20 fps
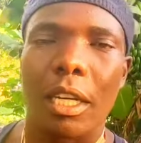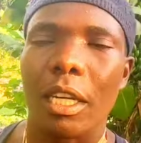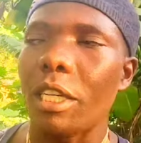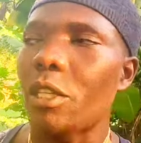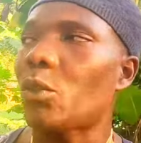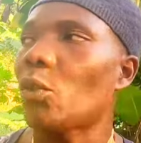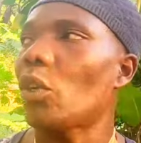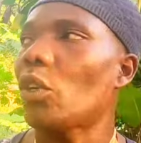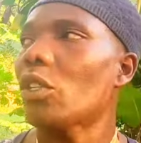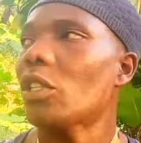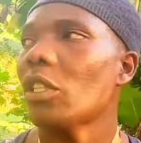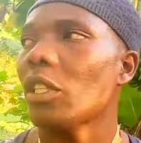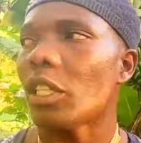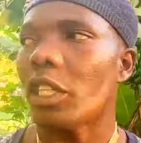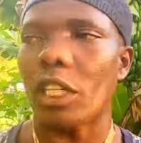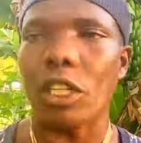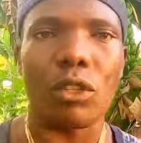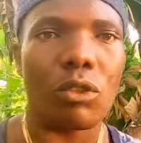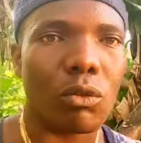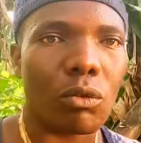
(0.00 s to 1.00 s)
it was
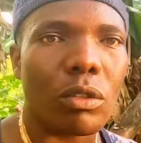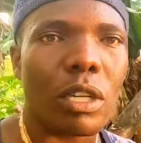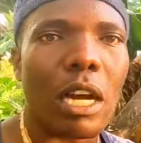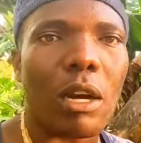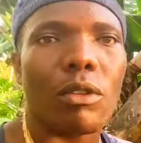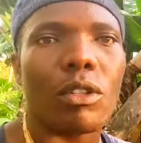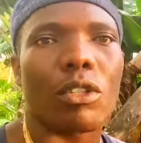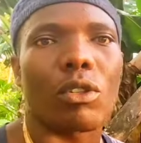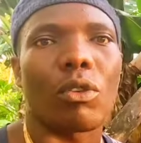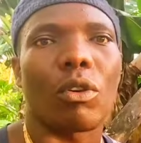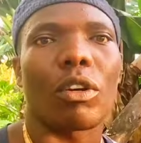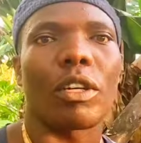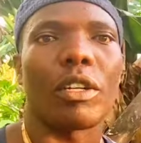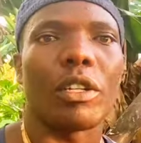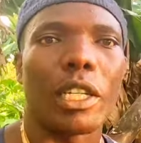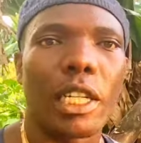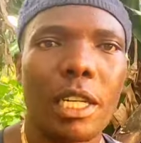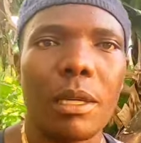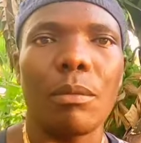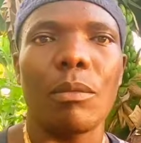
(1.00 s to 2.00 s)
gintu now it's not
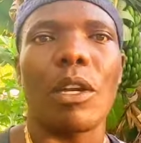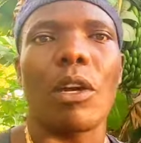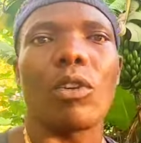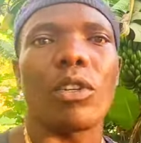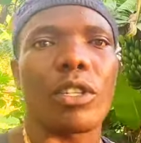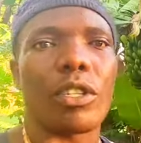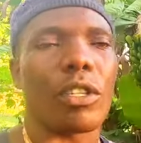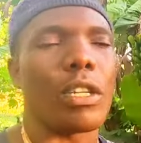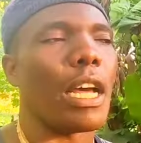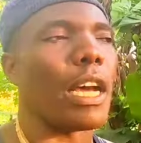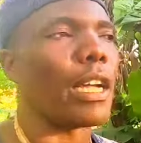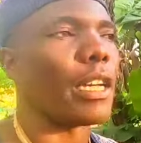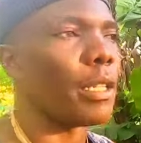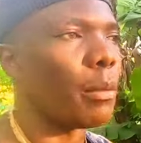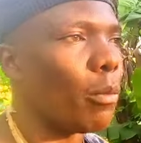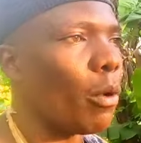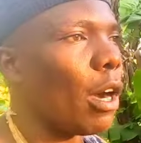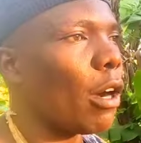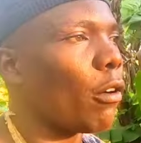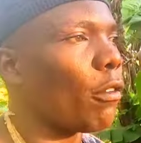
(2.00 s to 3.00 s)
nim now it's the uh,
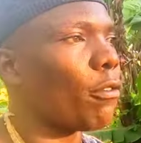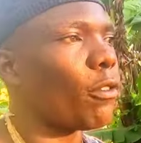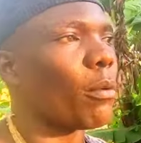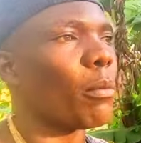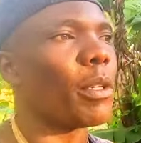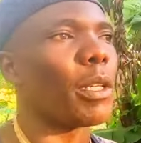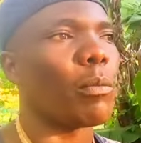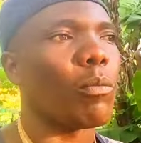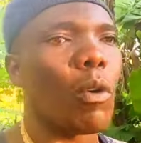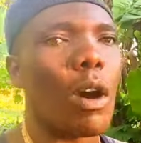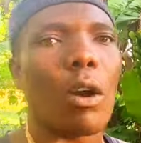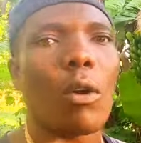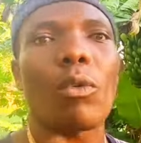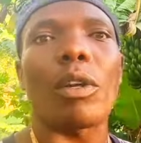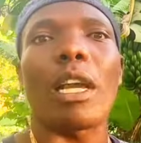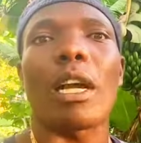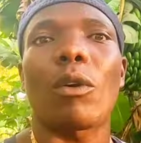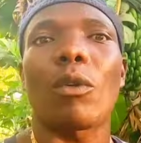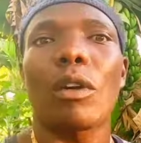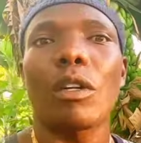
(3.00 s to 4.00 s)
Dee Mwango from Dee Mwango
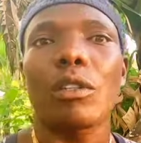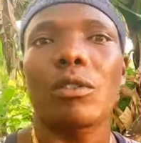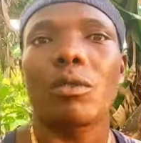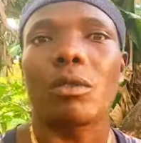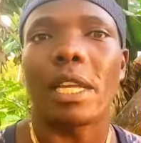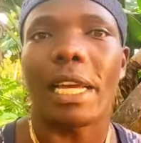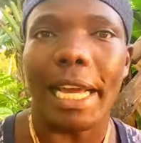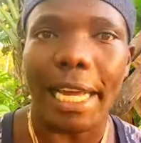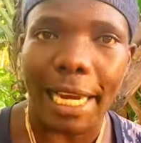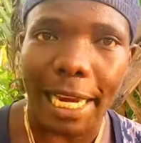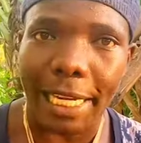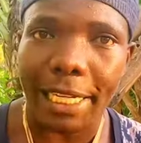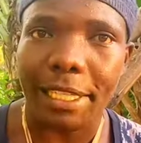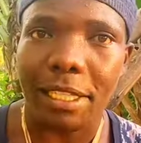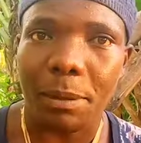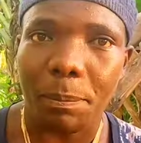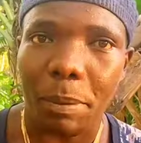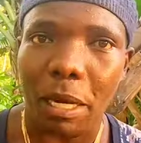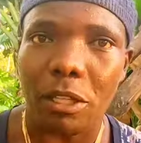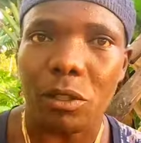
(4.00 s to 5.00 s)
we are going to the
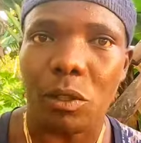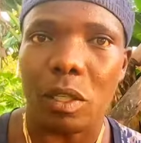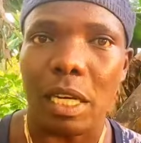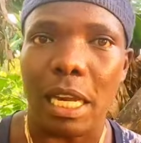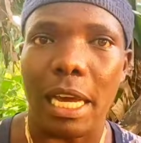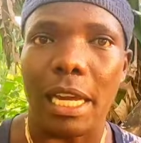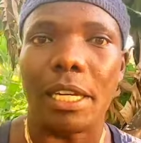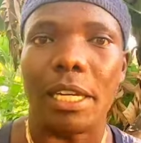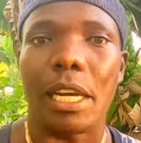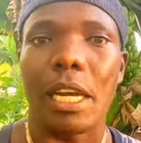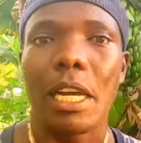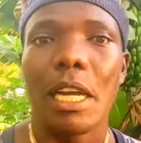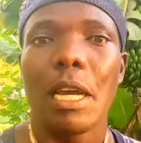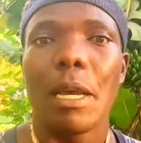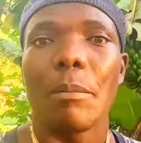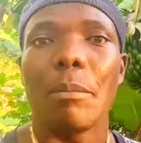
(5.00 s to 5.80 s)
next person and uh,